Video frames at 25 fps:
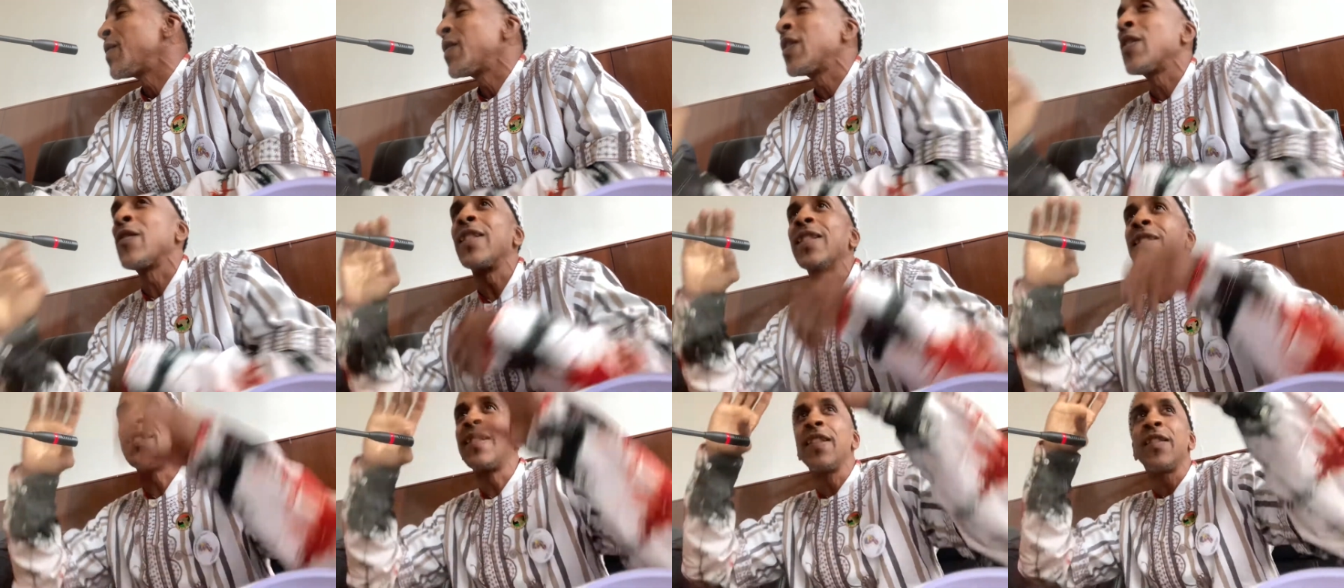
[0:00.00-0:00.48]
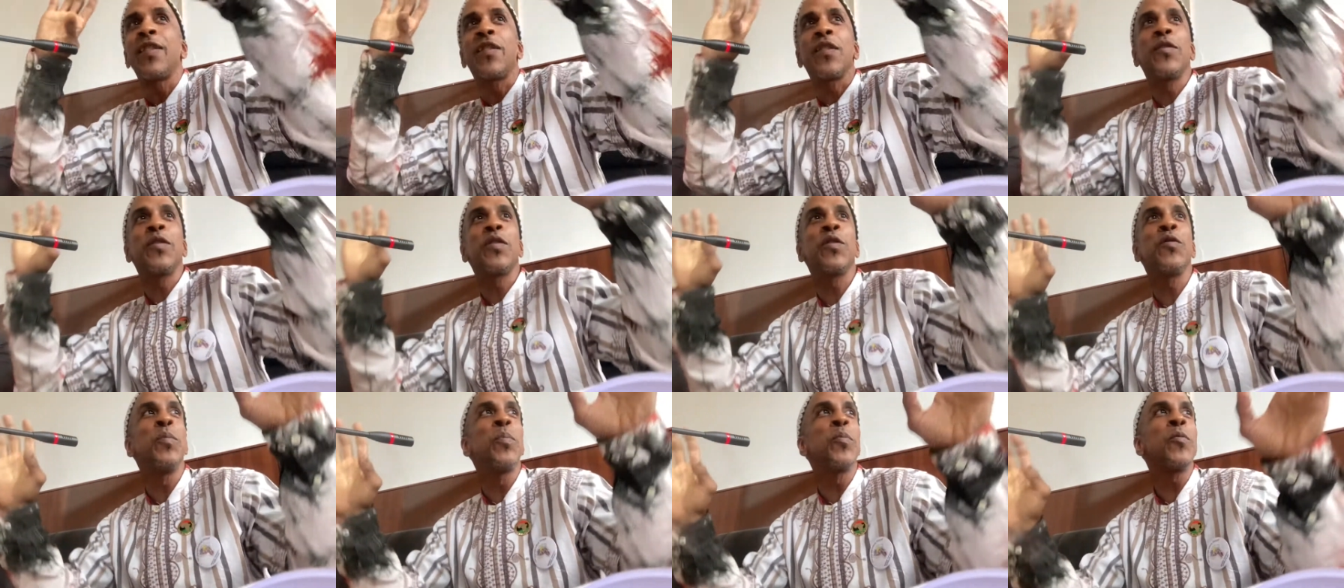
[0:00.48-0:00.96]
There is
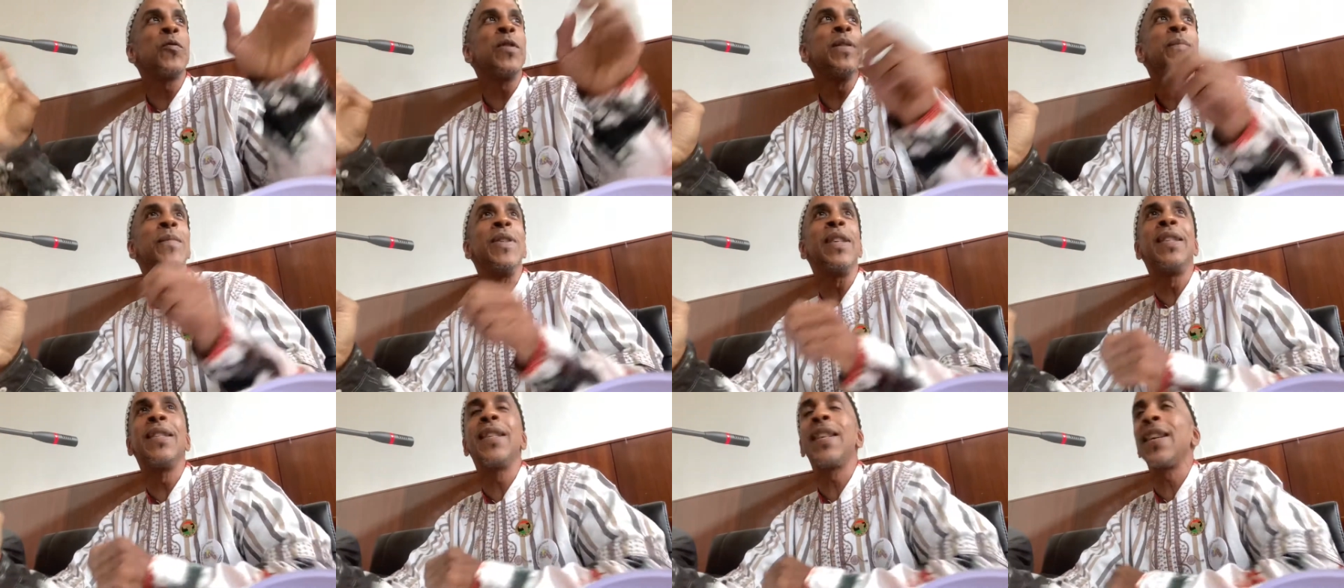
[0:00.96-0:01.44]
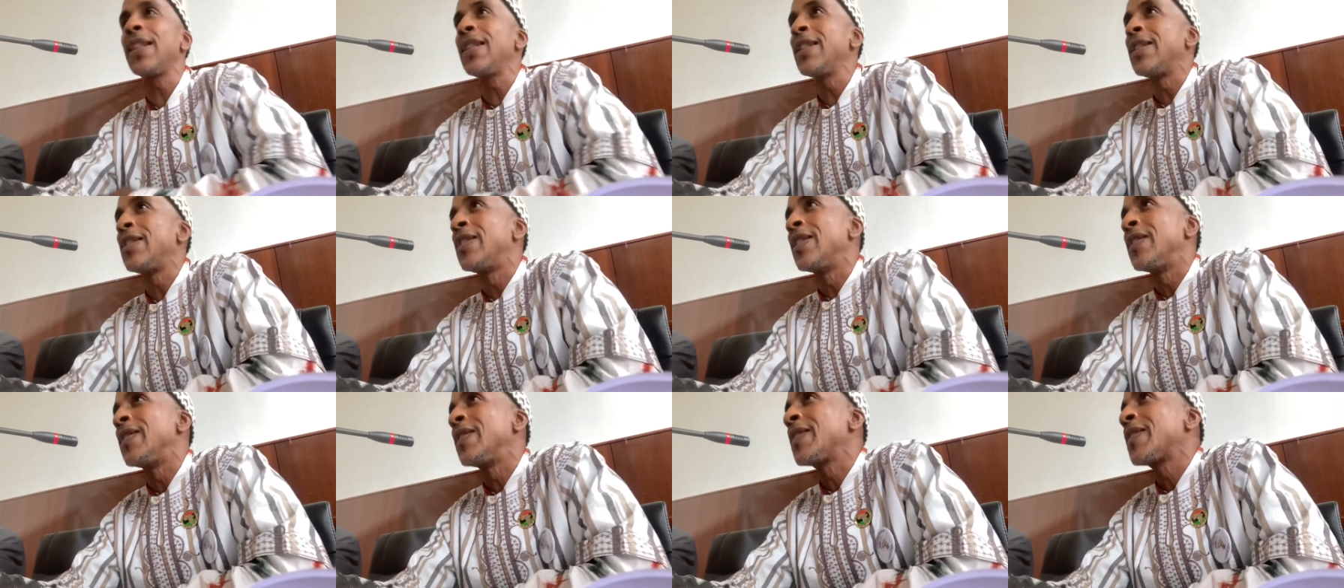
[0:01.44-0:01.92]
this supreme
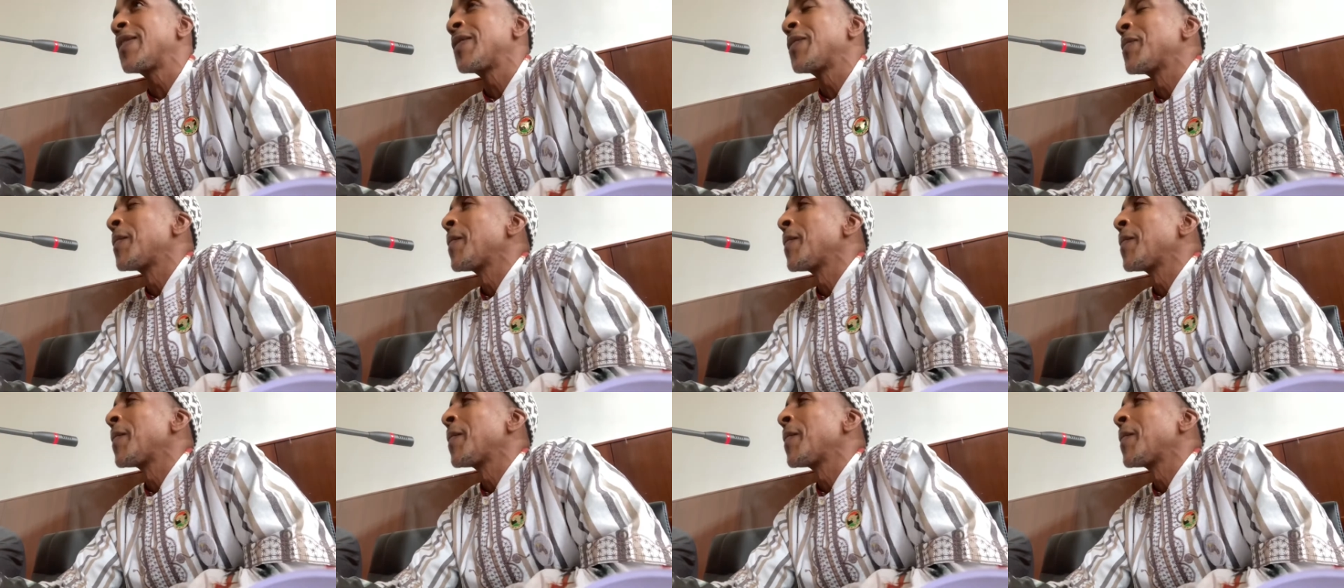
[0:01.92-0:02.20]
intelligence,